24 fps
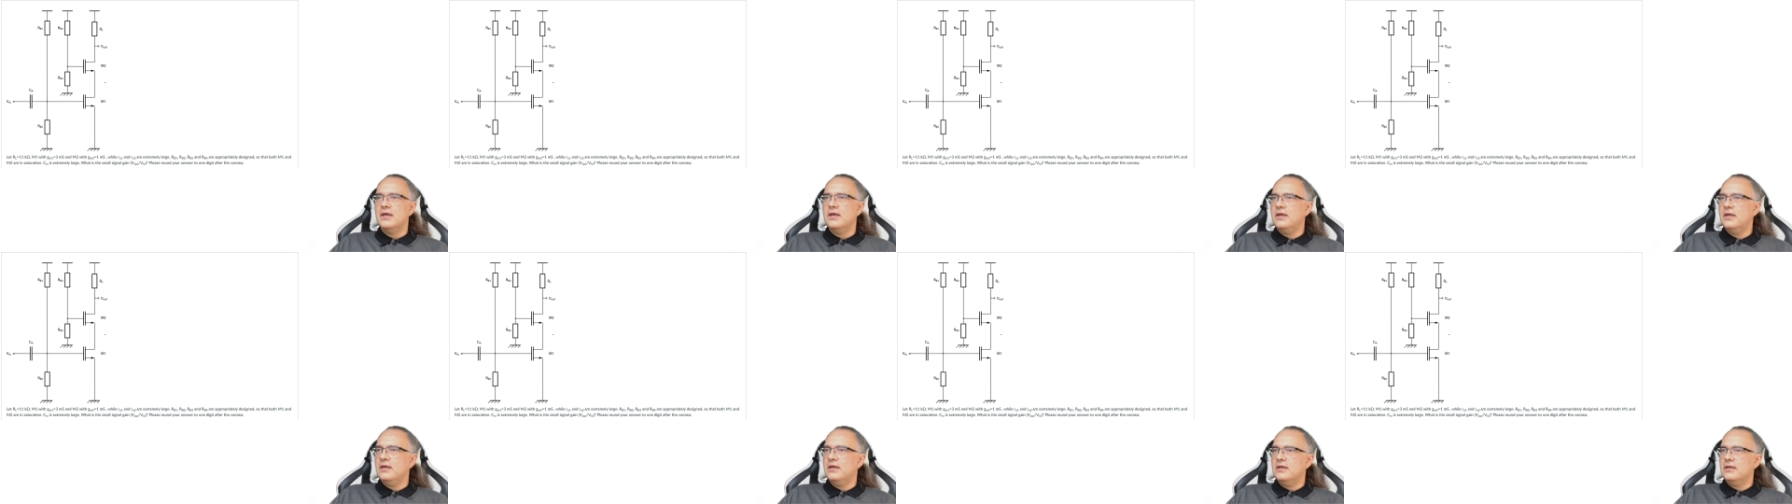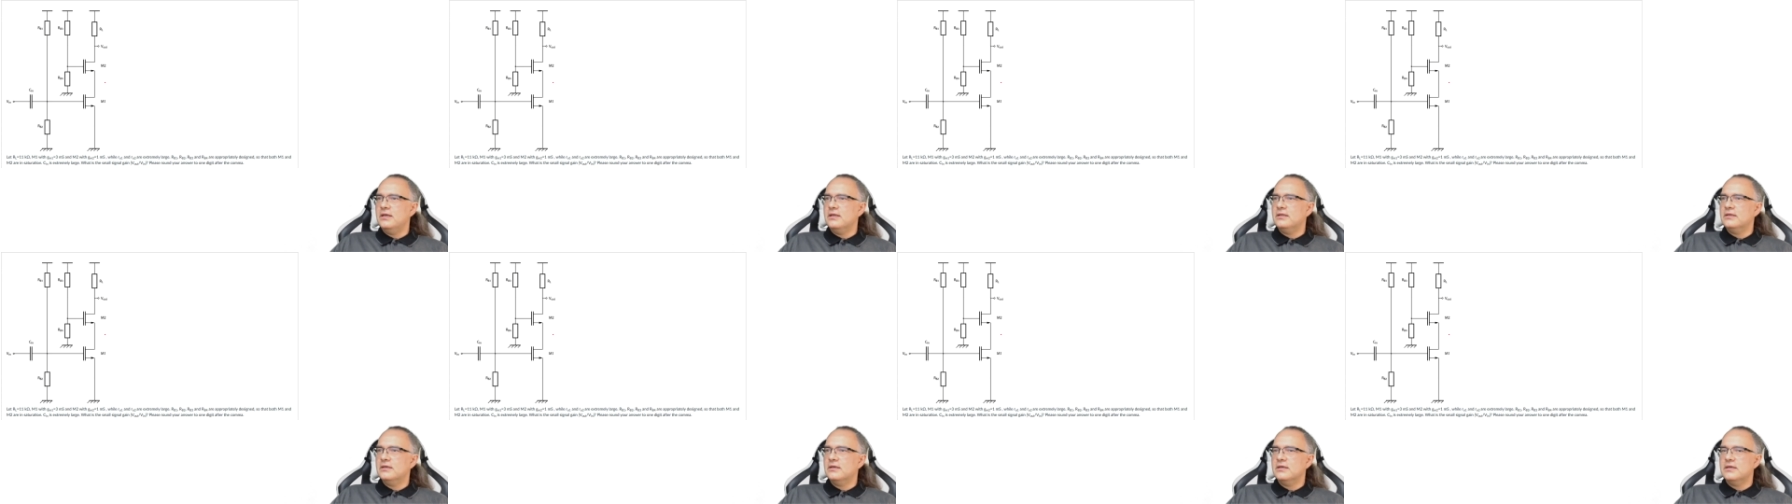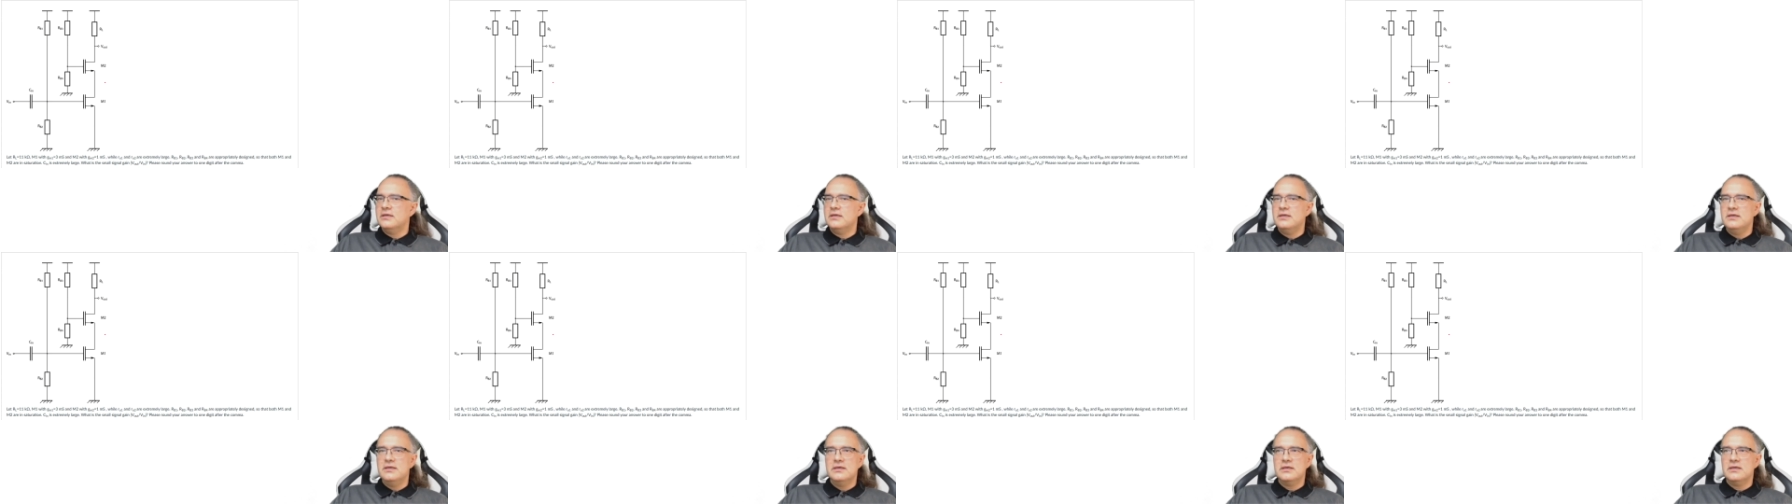and
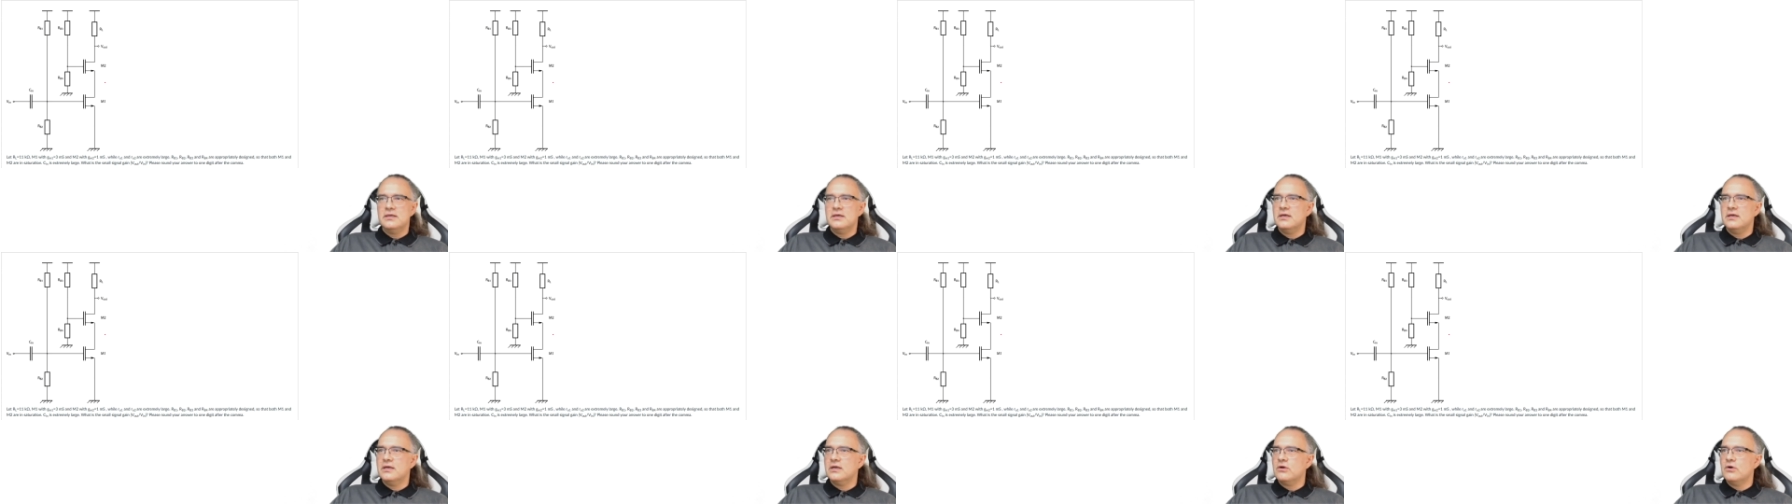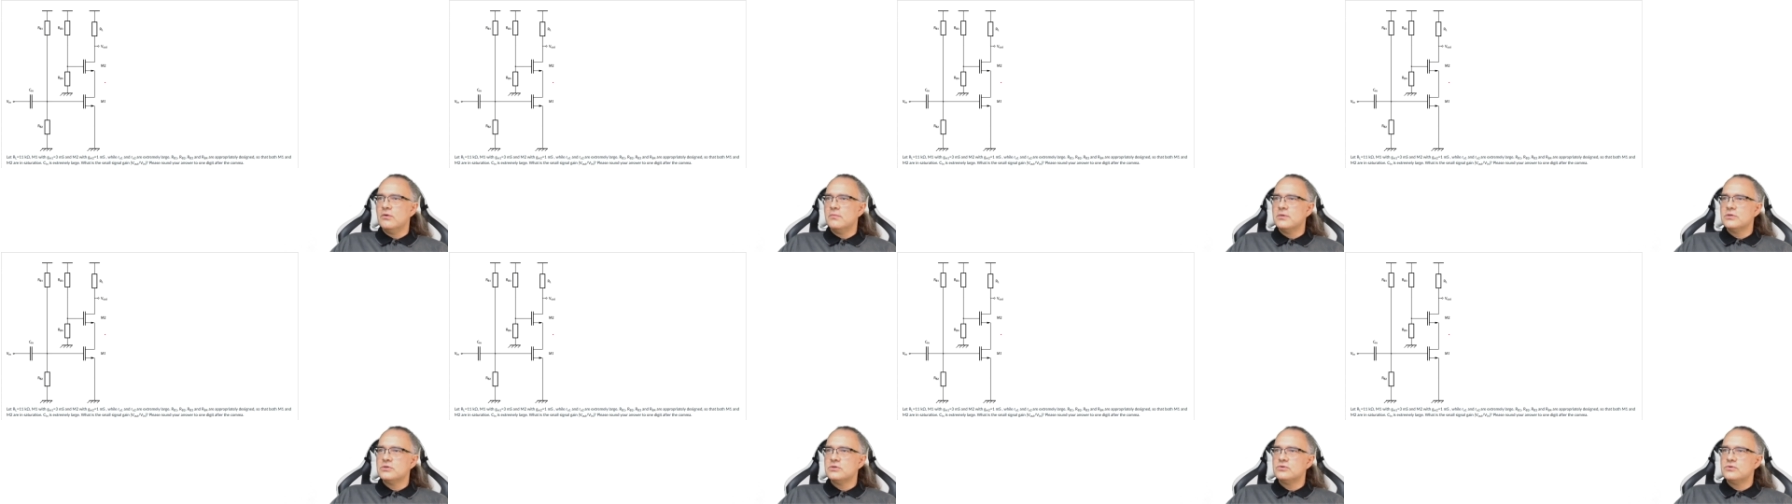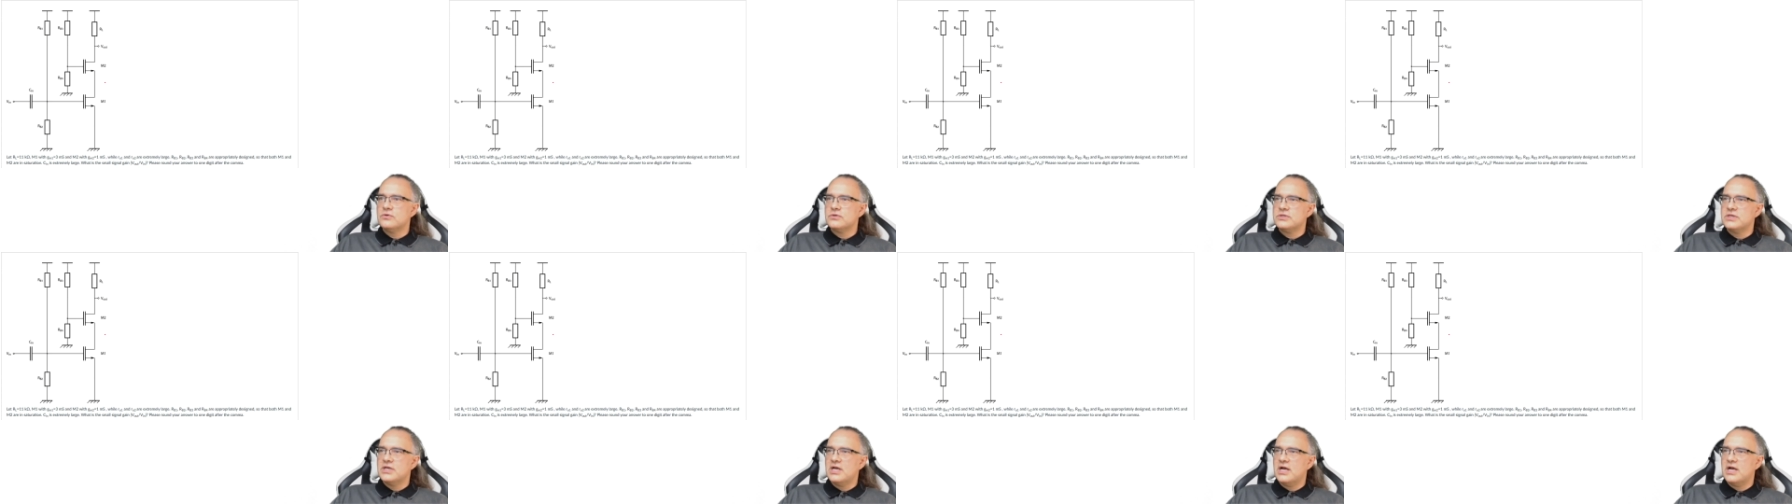here a common source